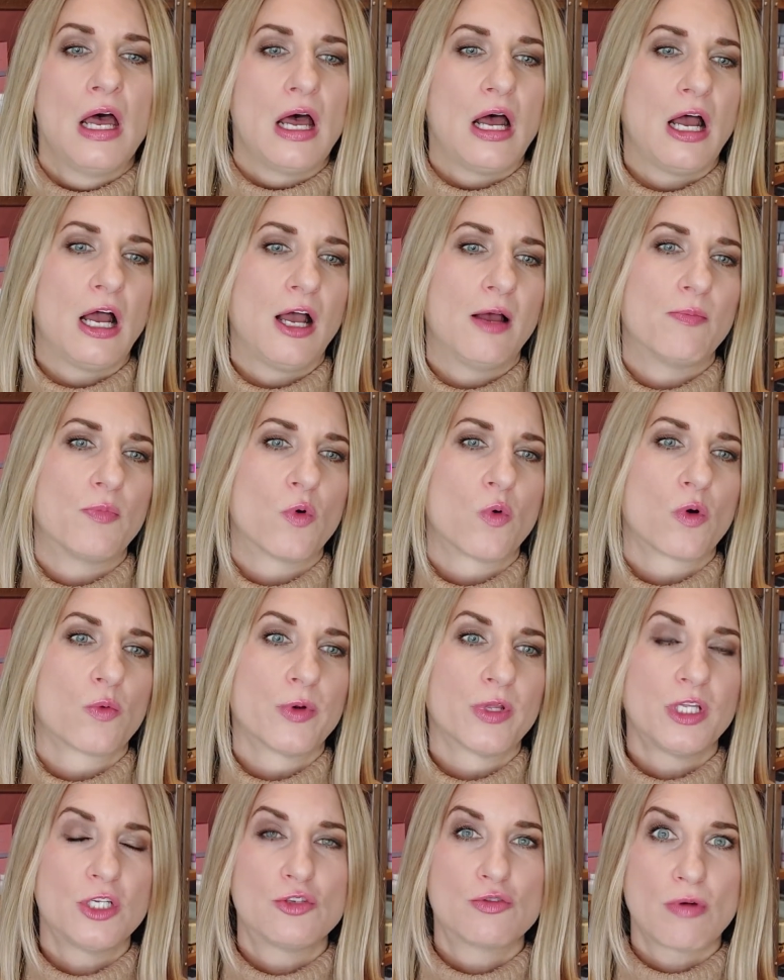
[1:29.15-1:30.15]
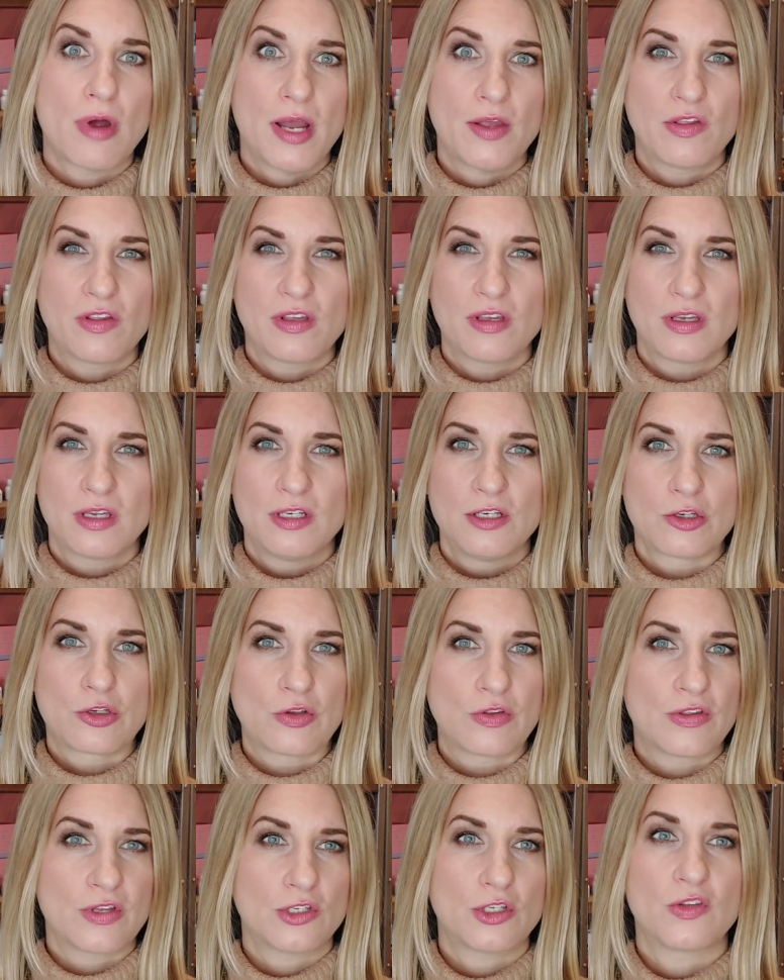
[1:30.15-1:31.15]
Or really dry skin
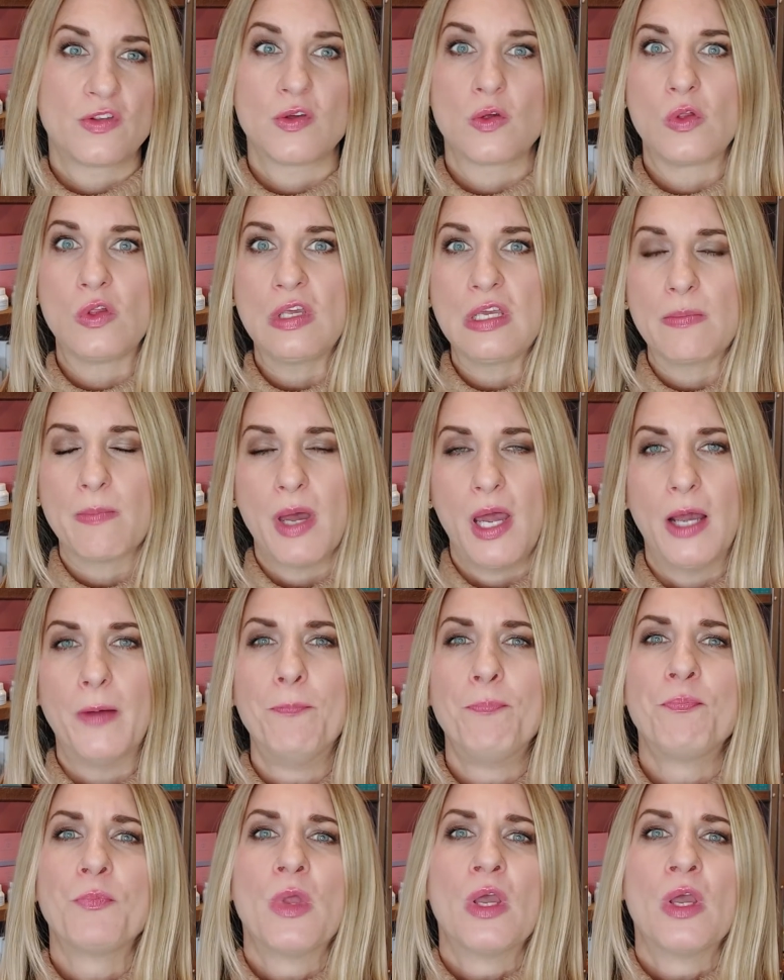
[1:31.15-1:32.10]
conditions such as eczema.